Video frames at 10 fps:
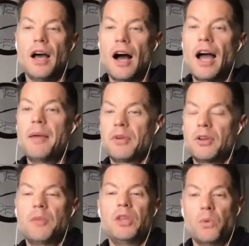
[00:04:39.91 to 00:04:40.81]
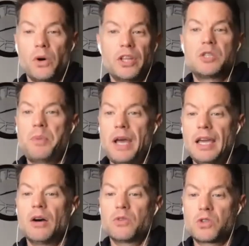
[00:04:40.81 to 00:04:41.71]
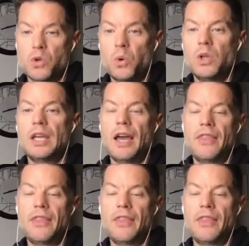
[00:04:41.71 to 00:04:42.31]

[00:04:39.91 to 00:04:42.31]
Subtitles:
I'm going to be the one that's paid out solely.